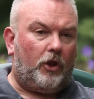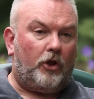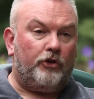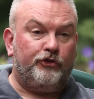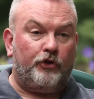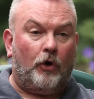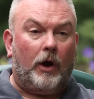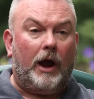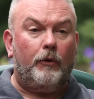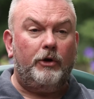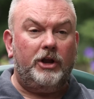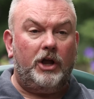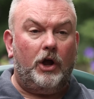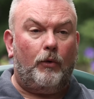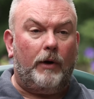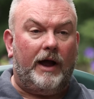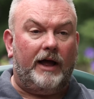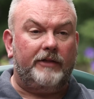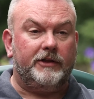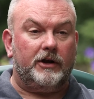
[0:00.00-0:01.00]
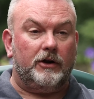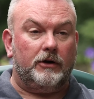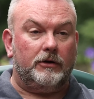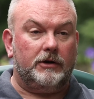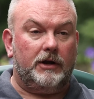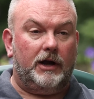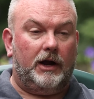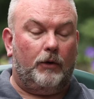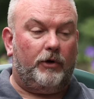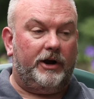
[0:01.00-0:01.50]
So I would go out there.
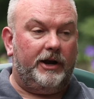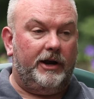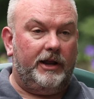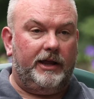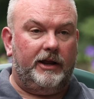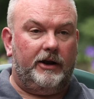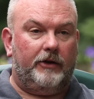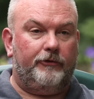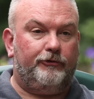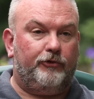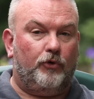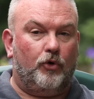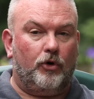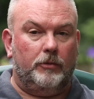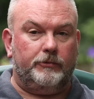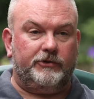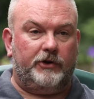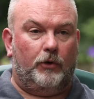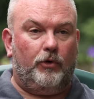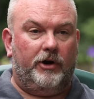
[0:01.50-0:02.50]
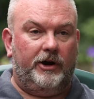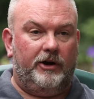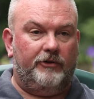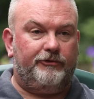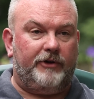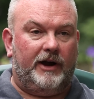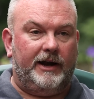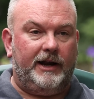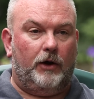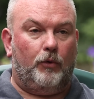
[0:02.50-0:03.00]
I wanted to get on forums. I wanted to
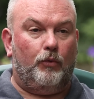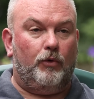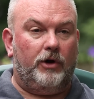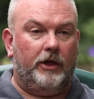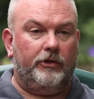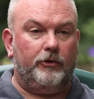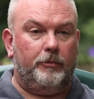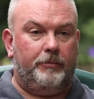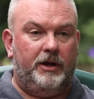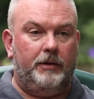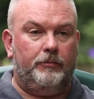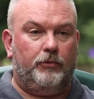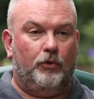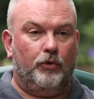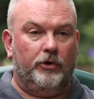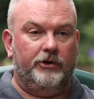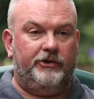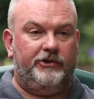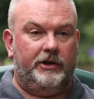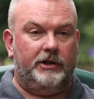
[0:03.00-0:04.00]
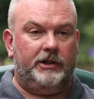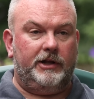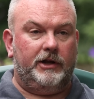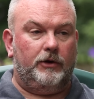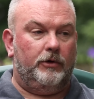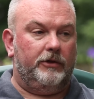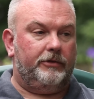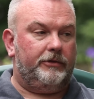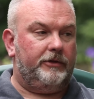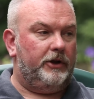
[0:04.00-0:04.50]
find out what other people were
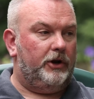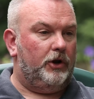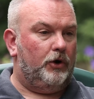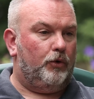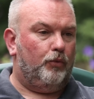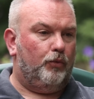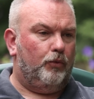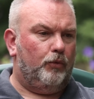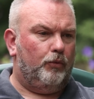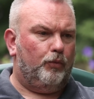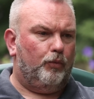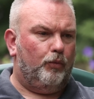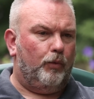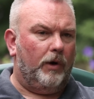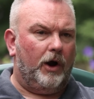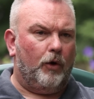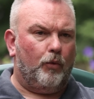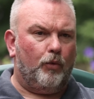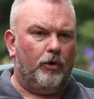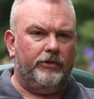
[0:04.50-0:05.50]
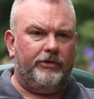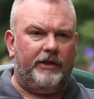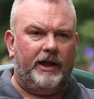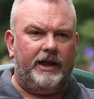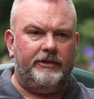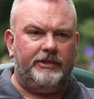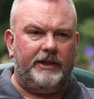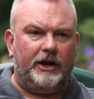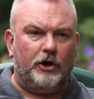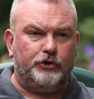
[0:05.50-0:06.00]
dealing with. Where were
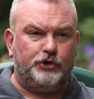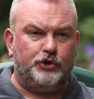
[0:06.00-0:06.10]
they in their